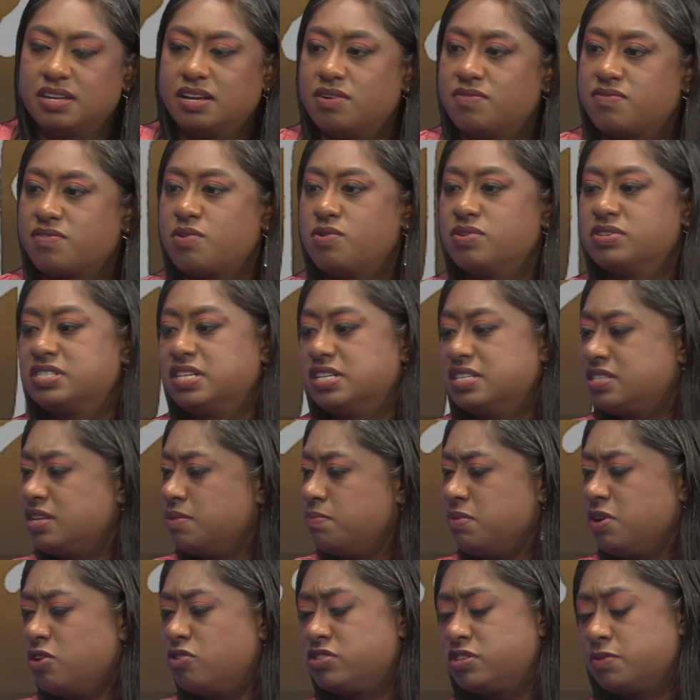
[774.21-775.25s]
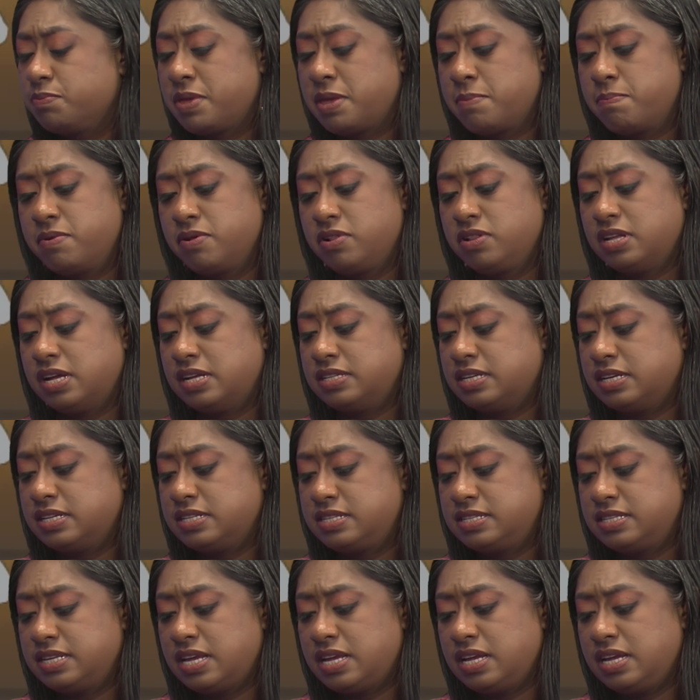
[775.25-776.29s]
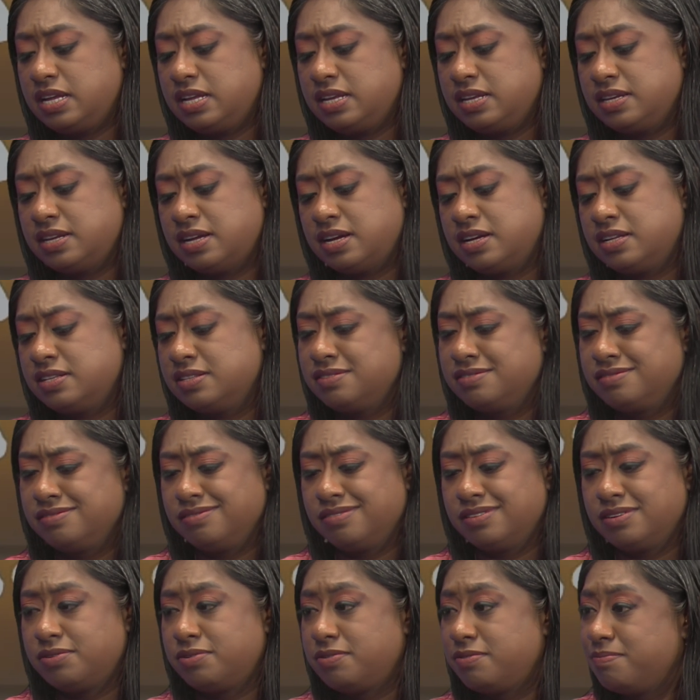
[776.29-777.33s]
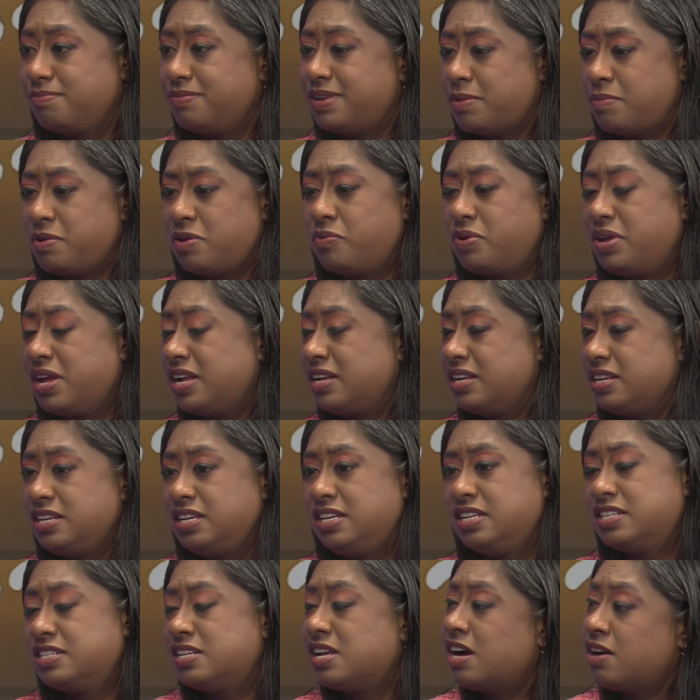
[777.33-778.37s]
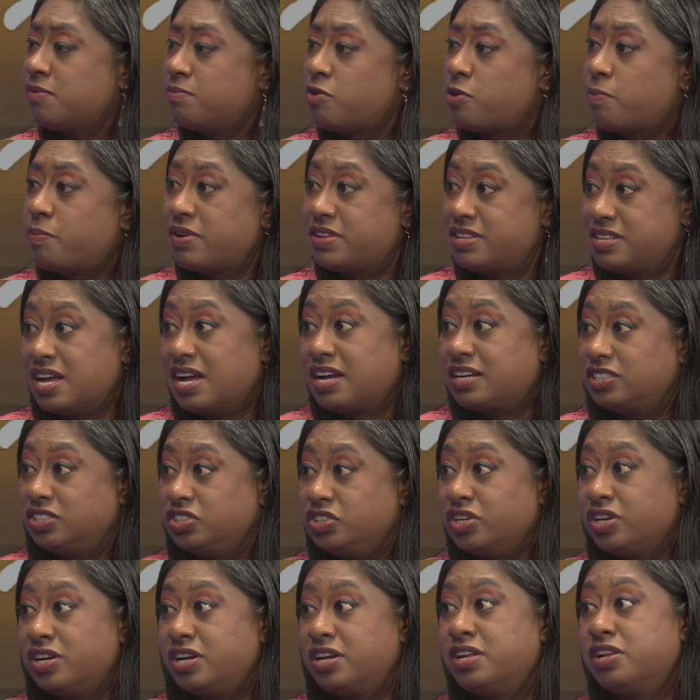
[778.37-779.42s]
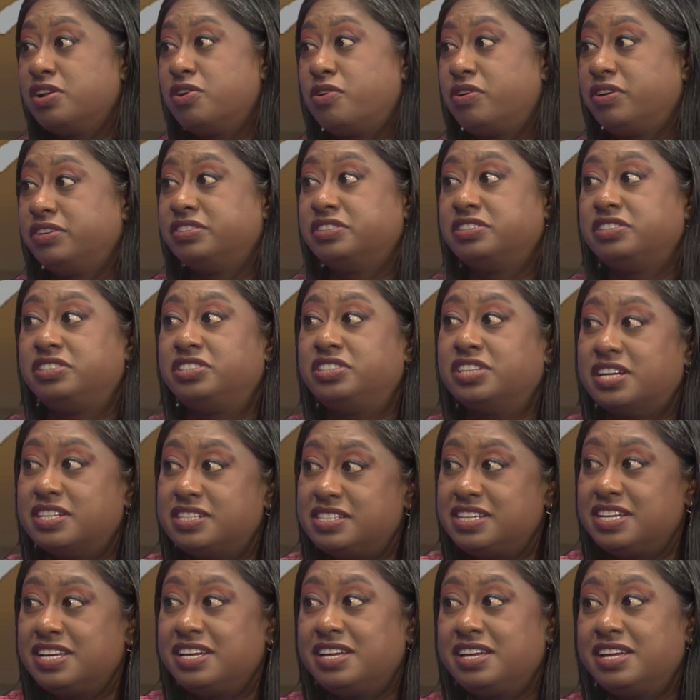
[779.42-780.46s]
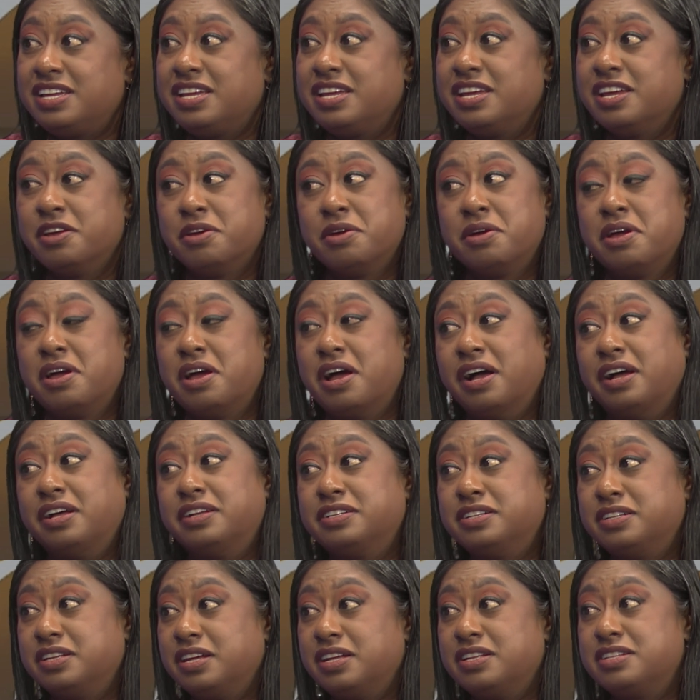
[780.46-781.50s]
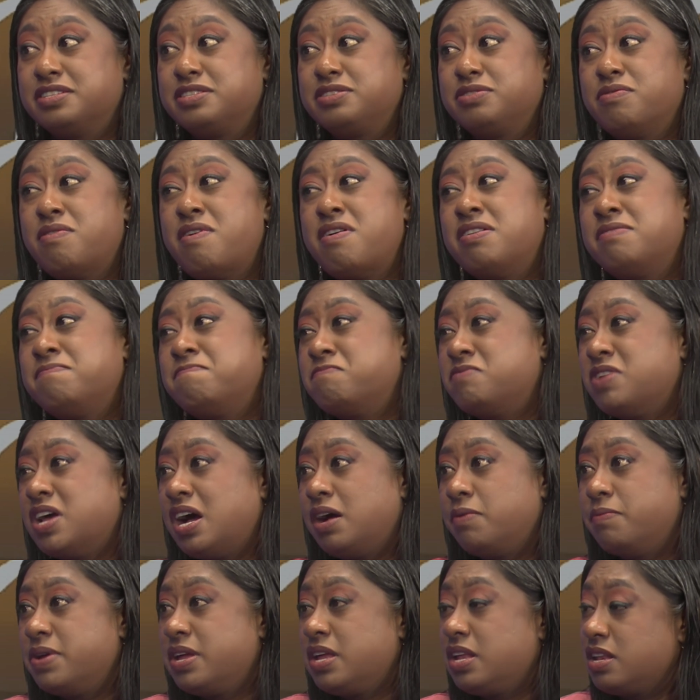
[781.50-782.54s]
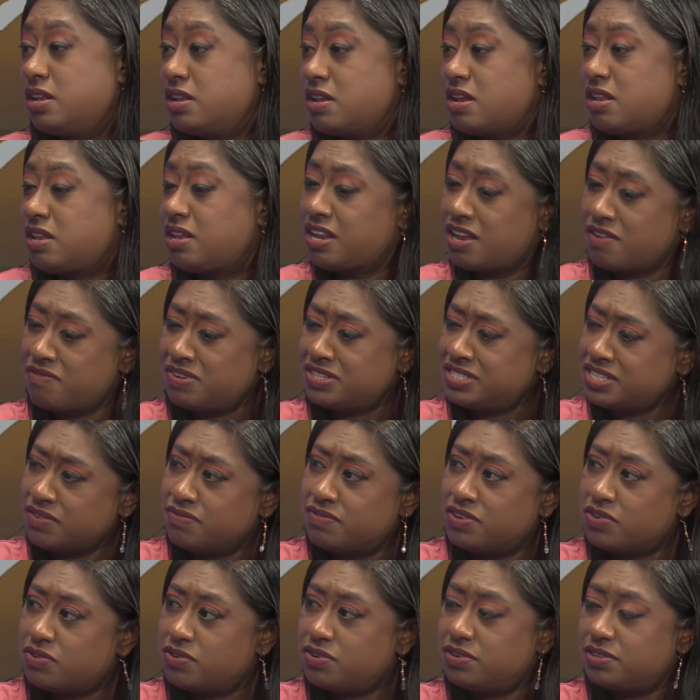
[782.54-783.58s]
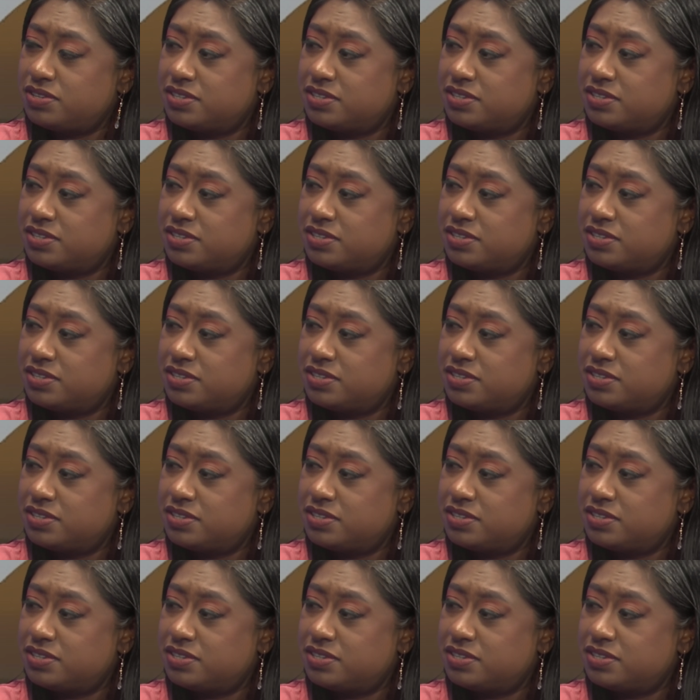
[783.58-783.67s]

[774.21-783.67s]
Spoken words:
of course, there's some also people that are saying that, maybe we needed to have more protection on the jetty and so on. I mean, give us a few.